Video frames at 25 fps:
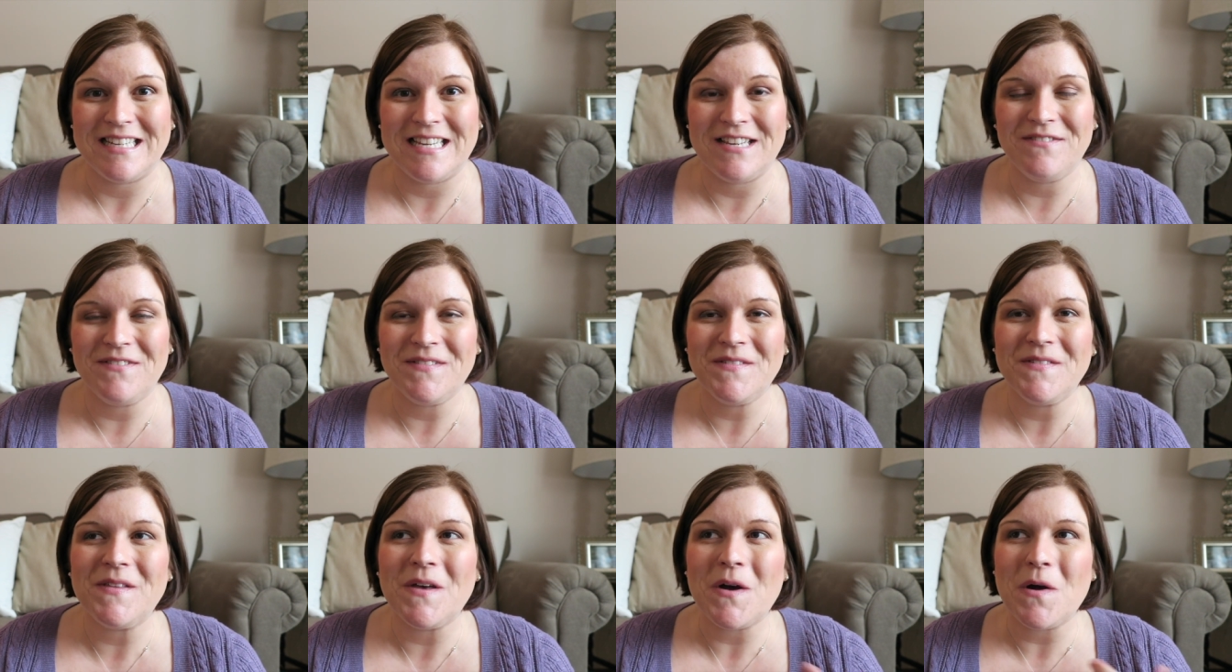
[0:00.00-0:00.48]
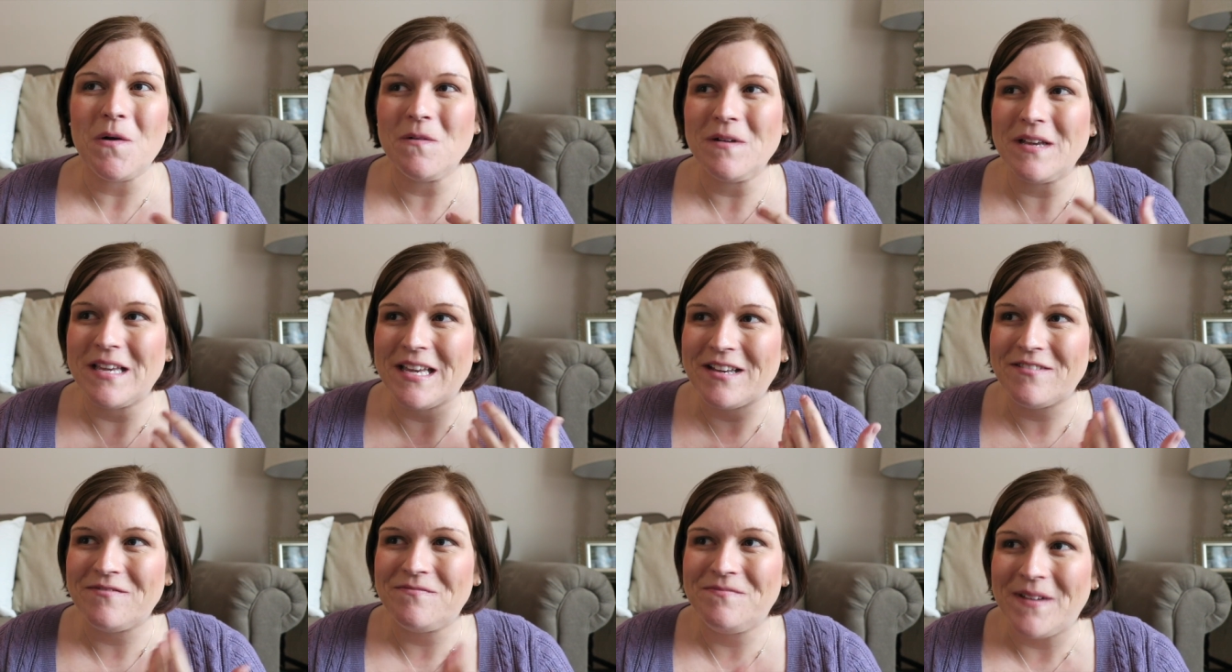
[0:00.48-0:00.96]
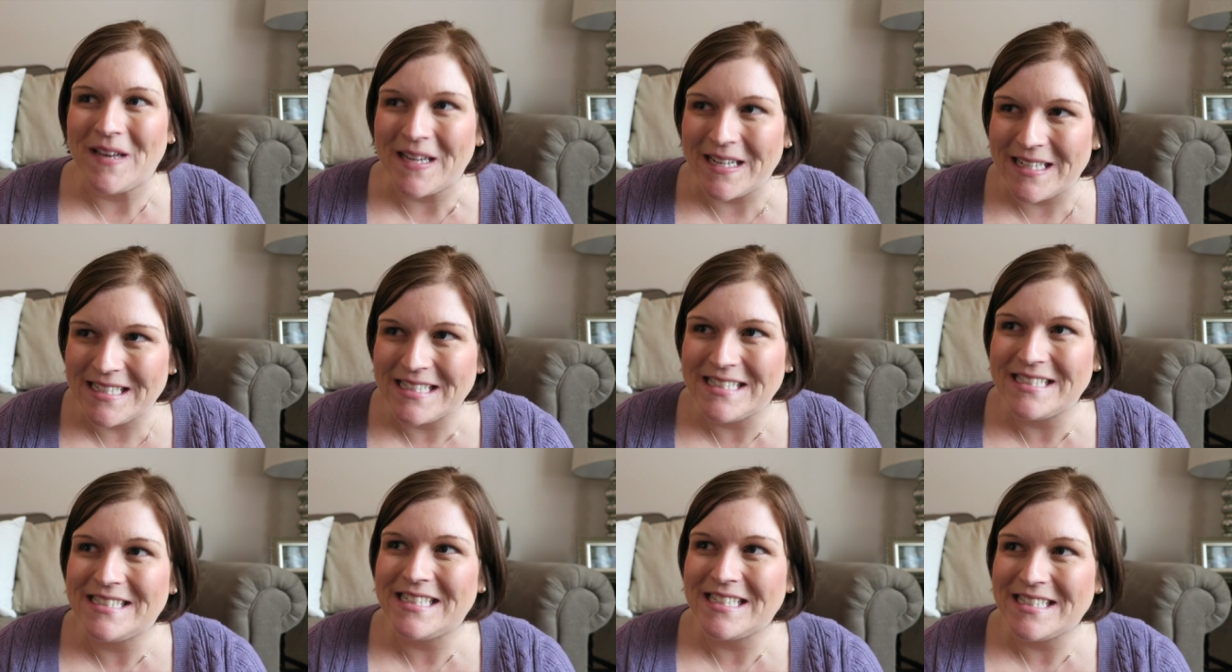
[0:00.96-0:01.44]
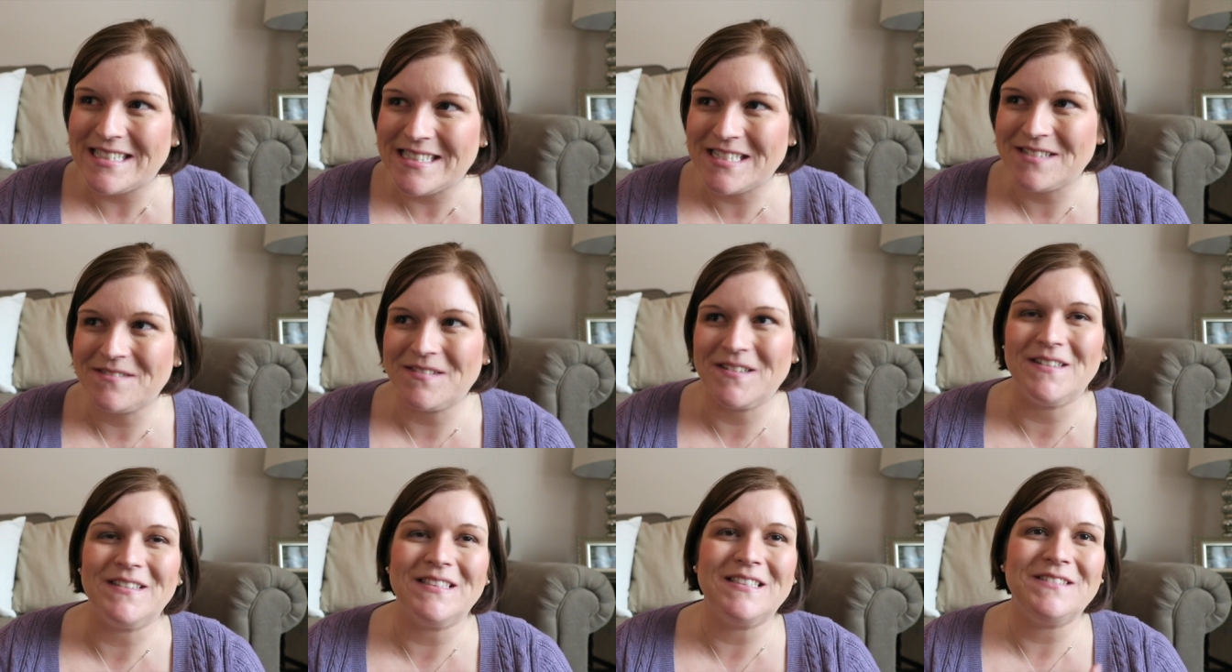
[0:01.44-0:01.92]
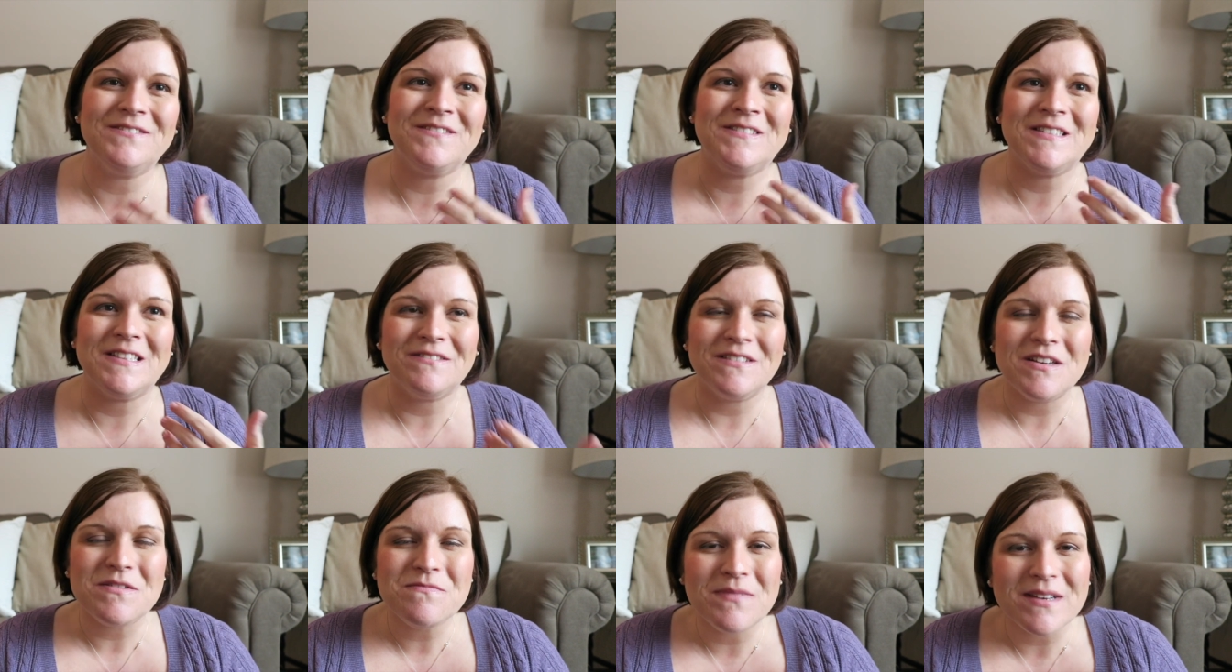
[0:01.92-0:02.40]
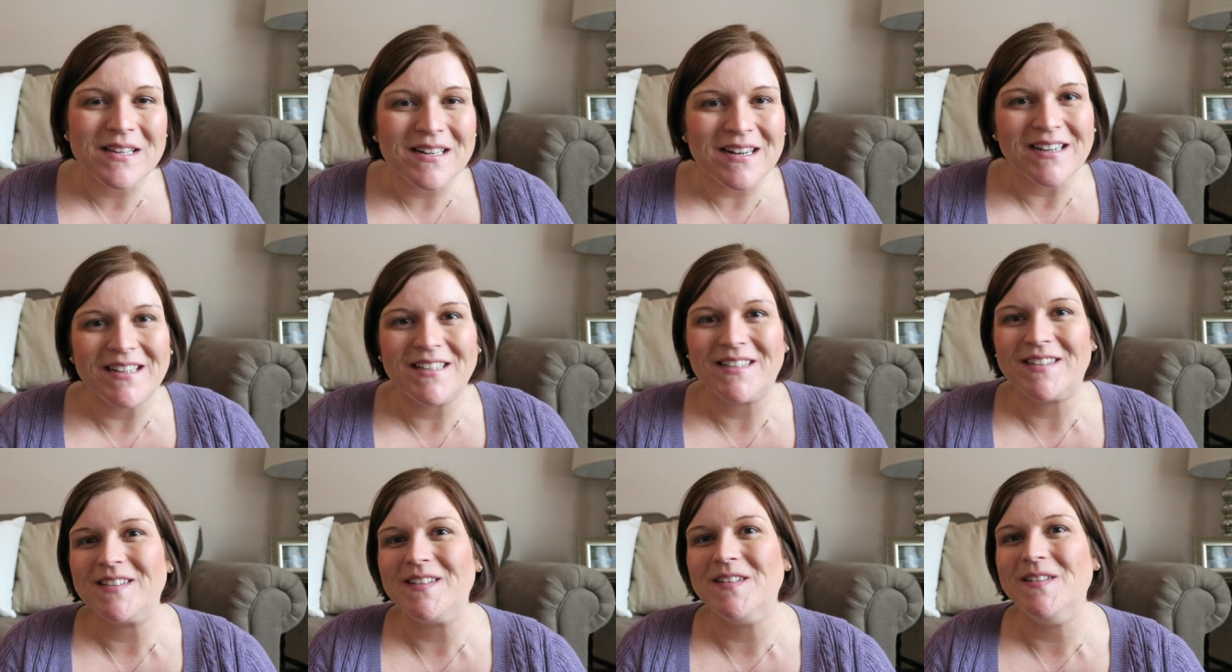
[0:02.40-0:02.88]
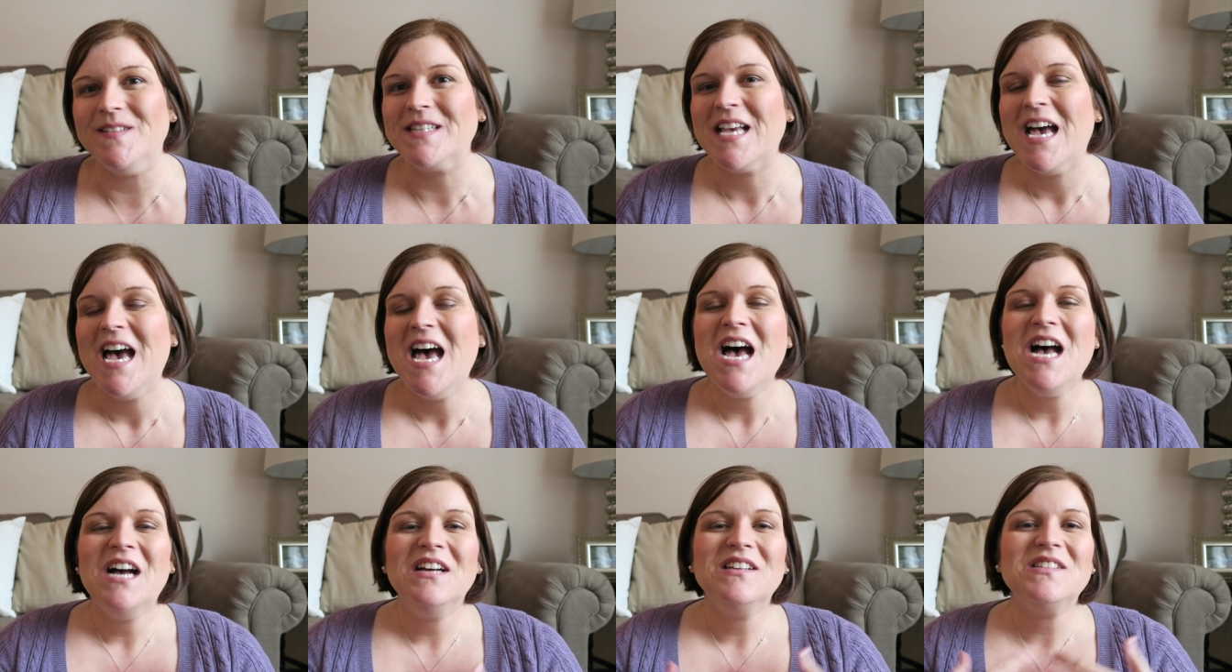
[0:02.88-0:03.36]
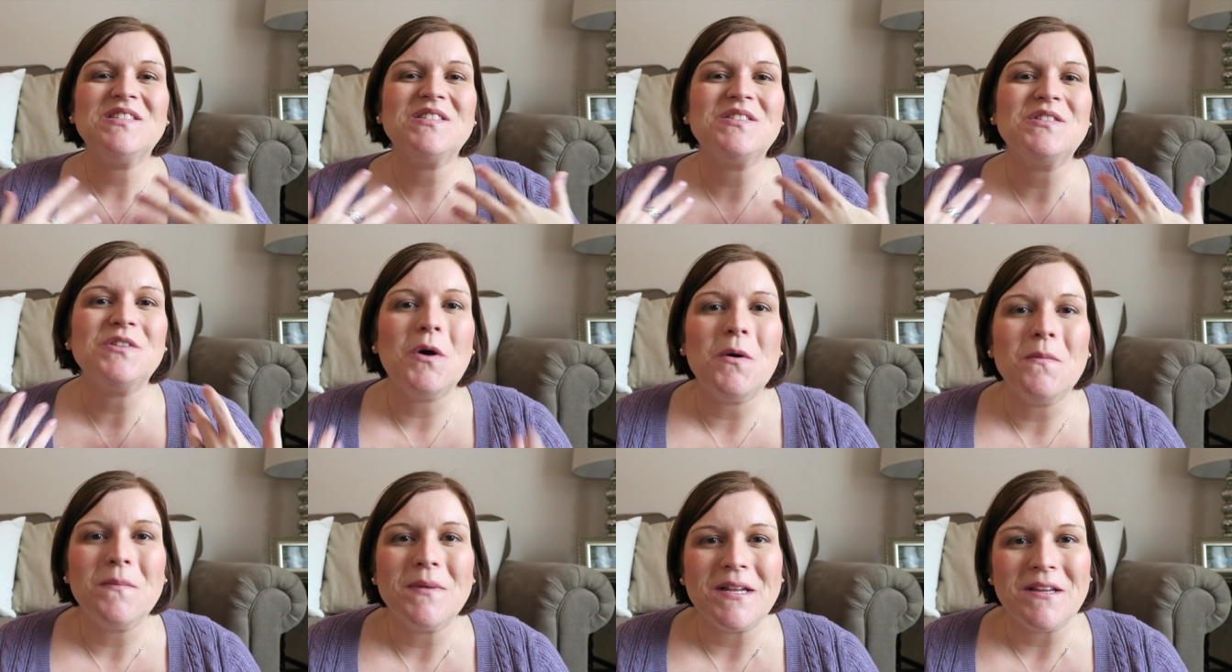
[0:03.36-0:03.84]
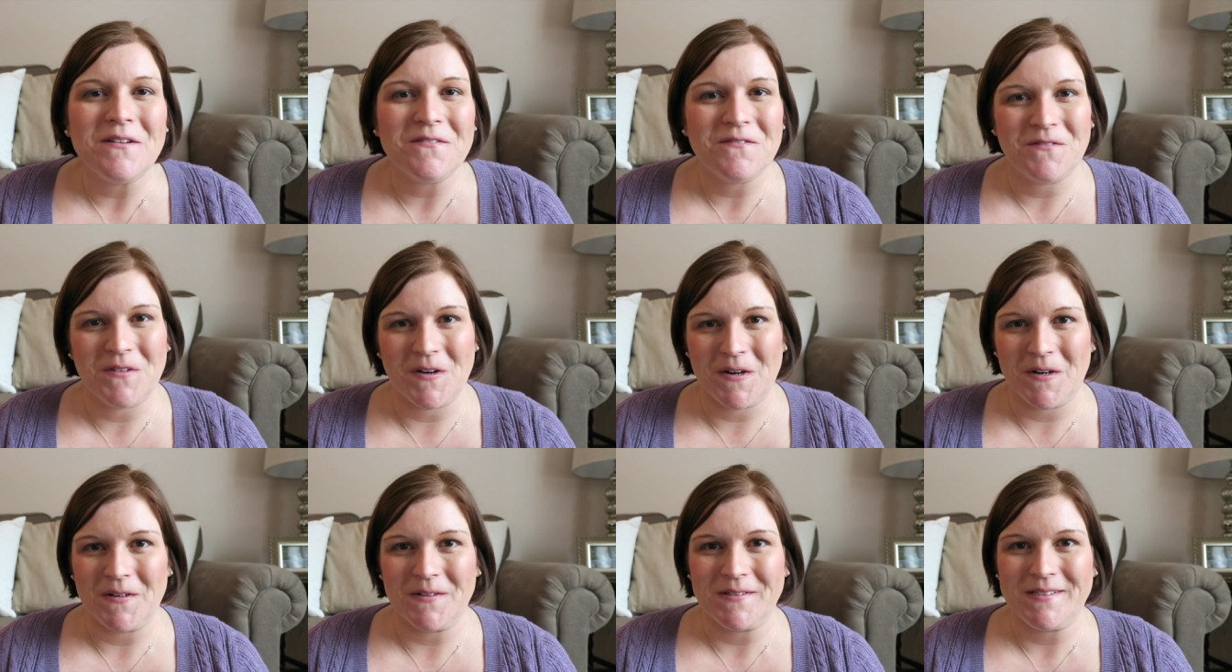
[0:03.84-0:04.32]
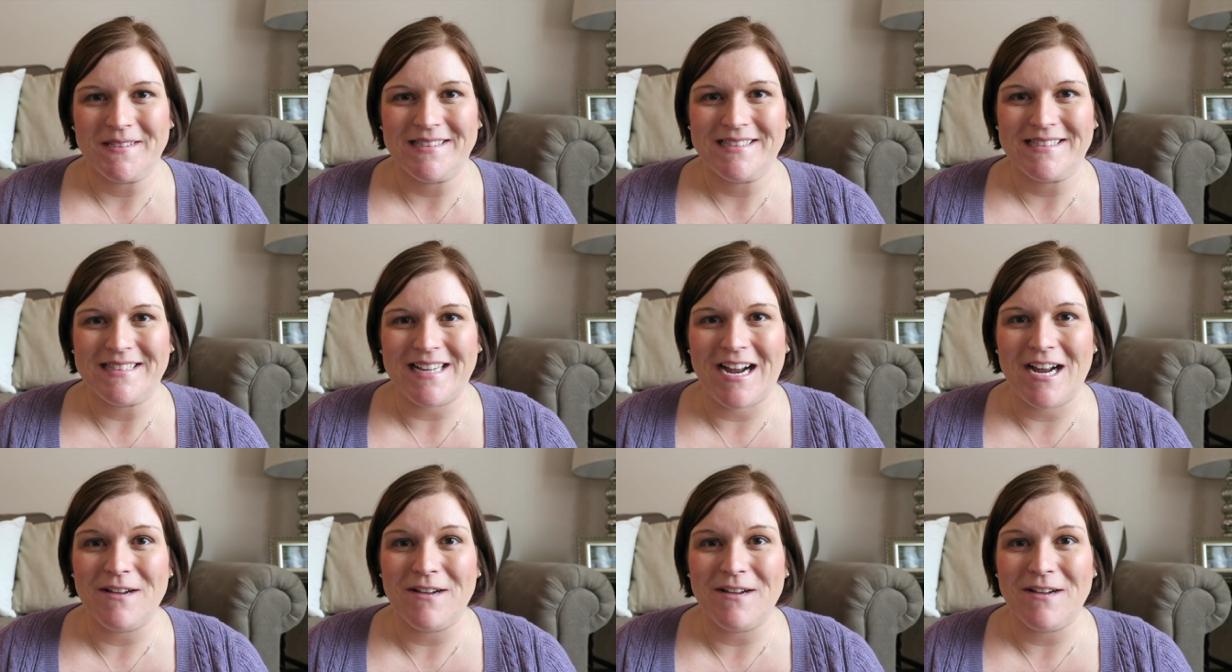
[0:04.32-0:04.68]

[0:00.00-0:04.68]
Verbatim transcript: even though we have been to Disney World, even though we've been on a cruise, so many firsts.